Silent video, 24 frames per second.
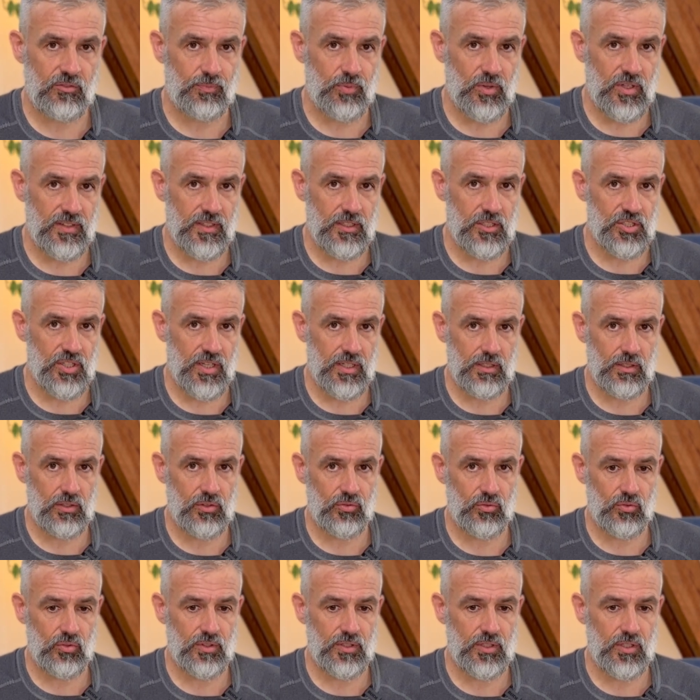breathing gently
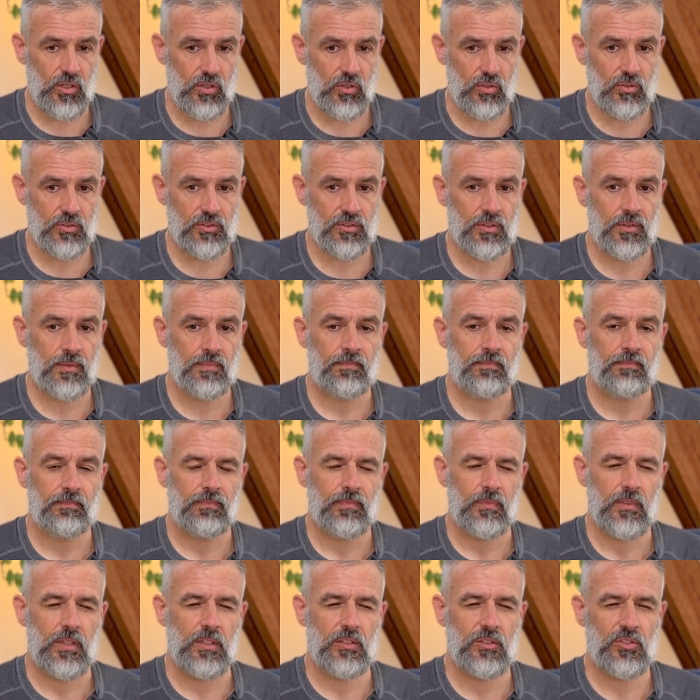through the nose
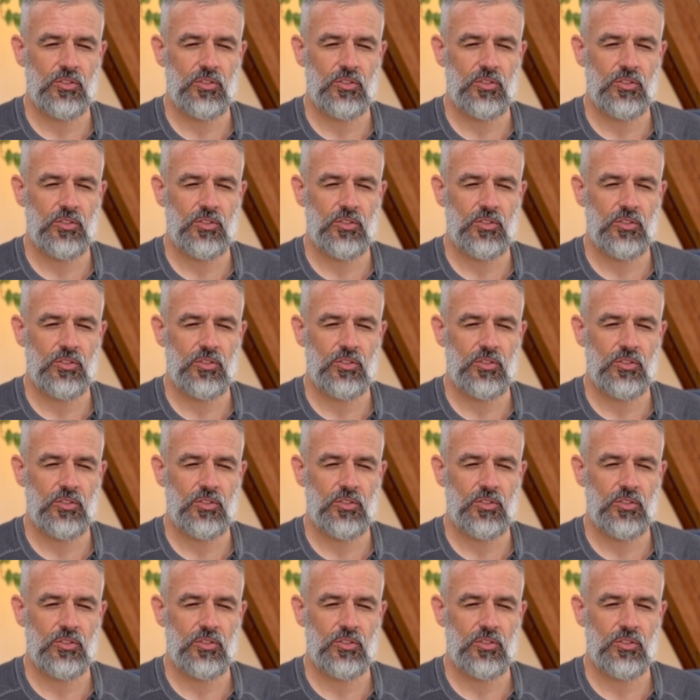is